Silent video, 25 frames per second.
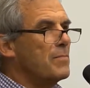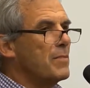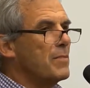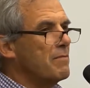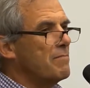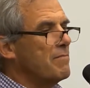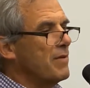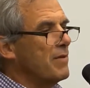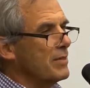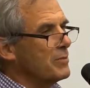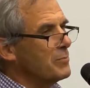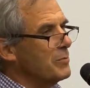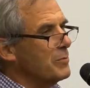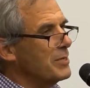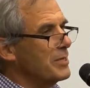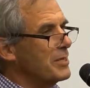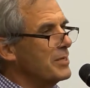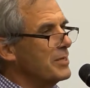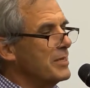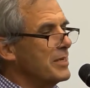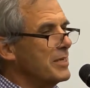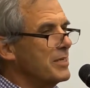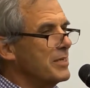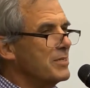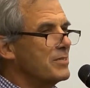in fact
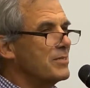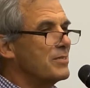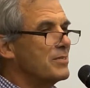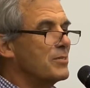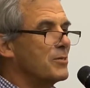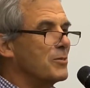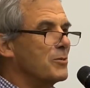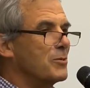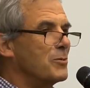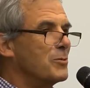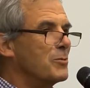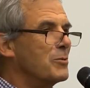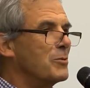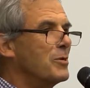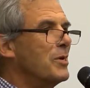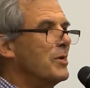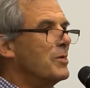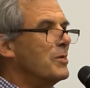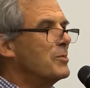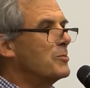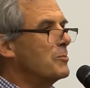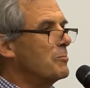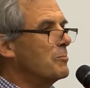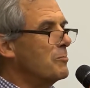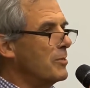20 years,
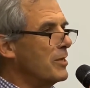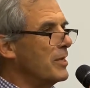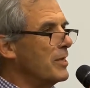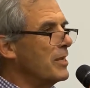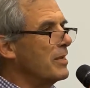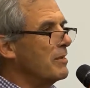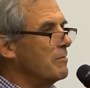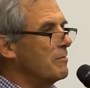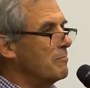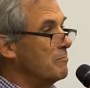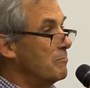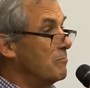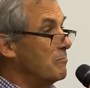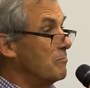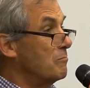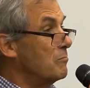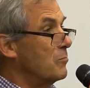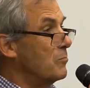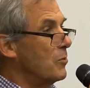to really